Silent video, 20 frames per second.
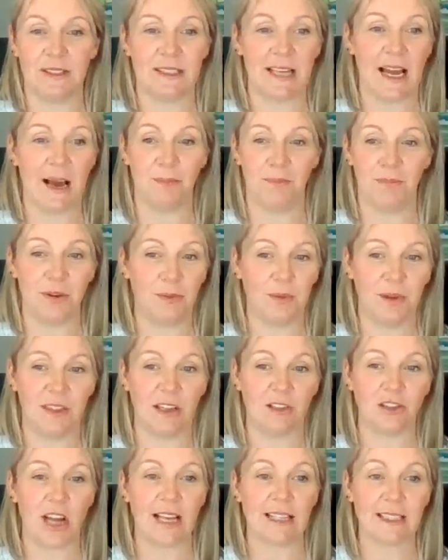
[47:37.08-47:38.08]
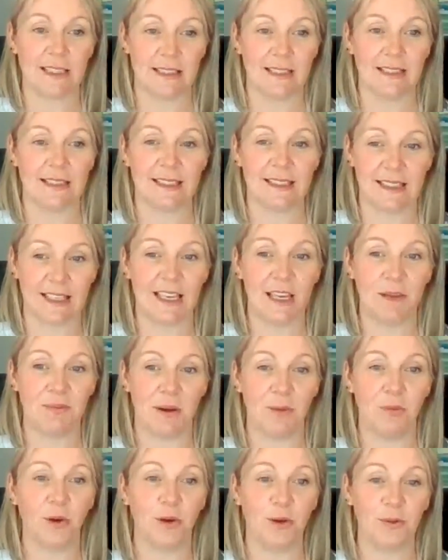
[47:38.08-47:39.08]
tampering with her dressings to keep
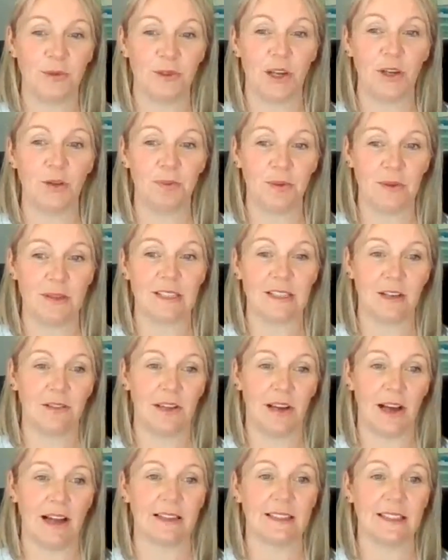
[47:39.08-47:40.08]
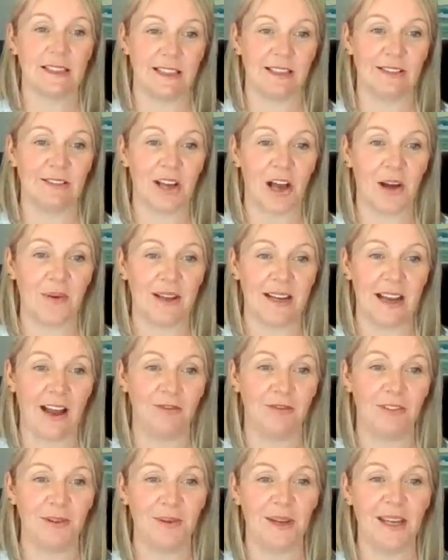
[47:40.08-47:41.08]
her wound open so that I'd still go in
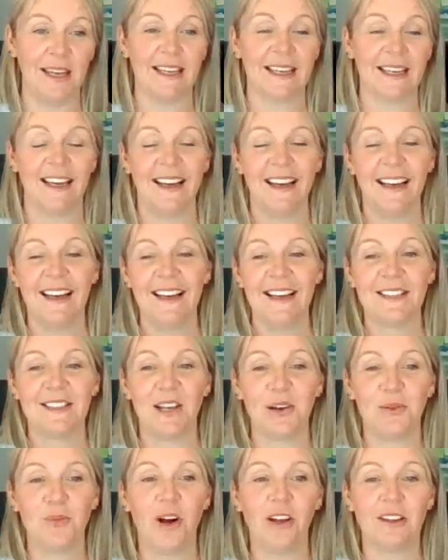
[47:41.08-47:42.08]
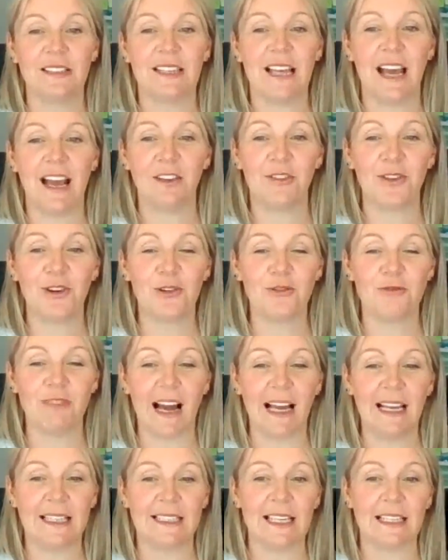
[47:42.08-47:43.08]
every week. So one day I thought,
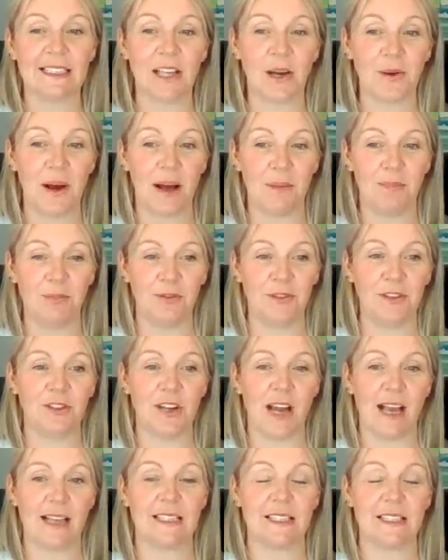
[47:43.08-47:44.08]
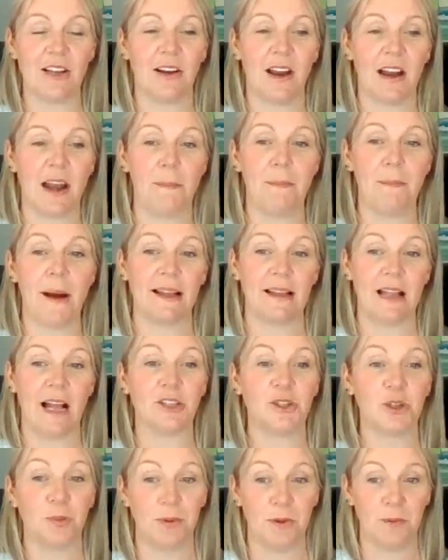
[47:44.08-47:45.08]
right, so I put the dressing on and I
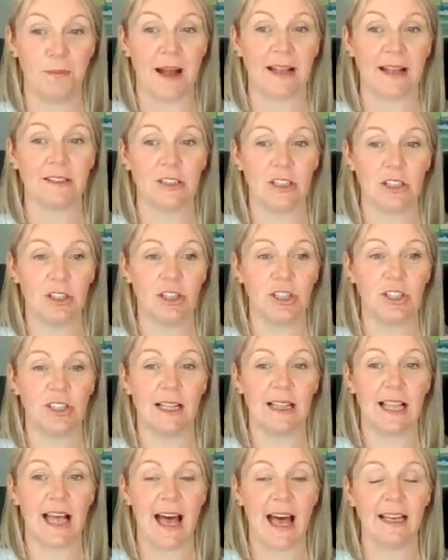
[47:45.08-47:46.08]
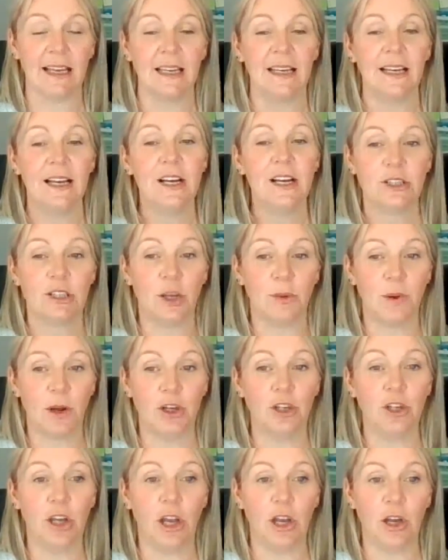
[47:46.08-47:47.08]
double bandaged her leg, so I
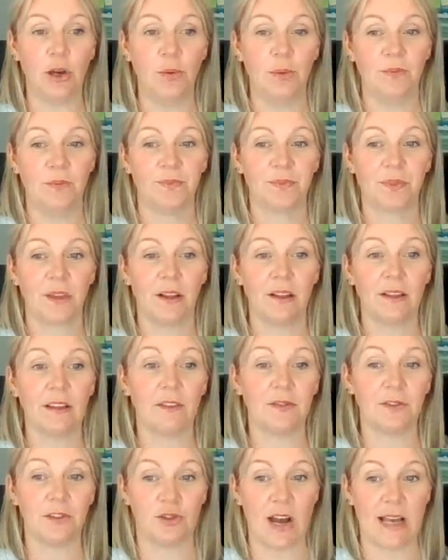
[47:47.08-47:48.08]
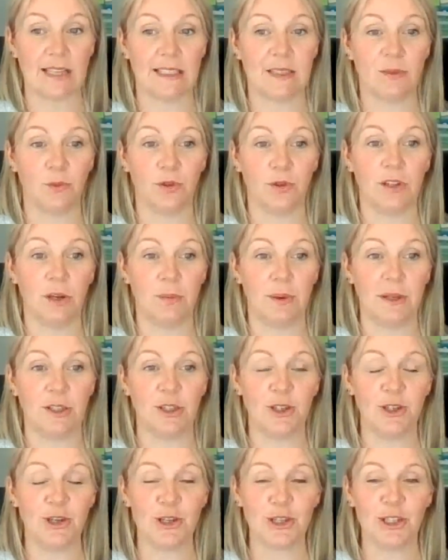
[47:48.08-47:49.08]
knew that the dressing wouldn't have been
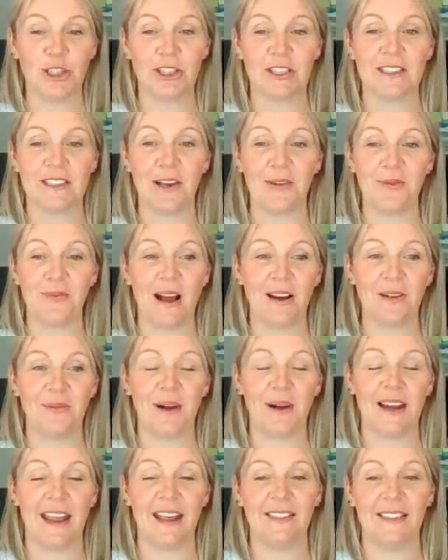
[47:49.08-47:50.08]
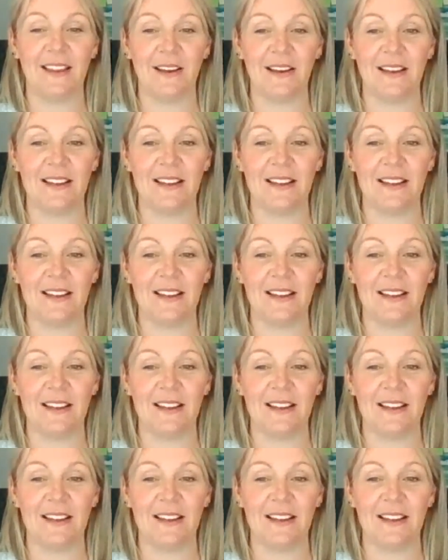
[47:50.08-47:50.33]
touched. So when I went in